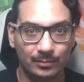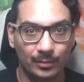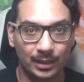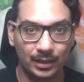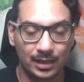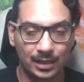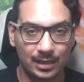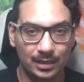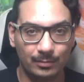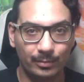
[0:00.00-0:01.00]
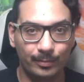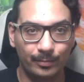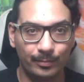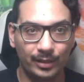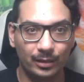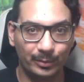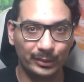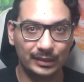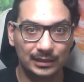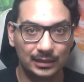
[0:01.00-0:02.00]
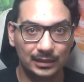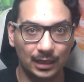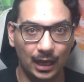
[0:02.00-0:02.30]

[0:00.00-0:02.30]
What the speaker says: my purpose,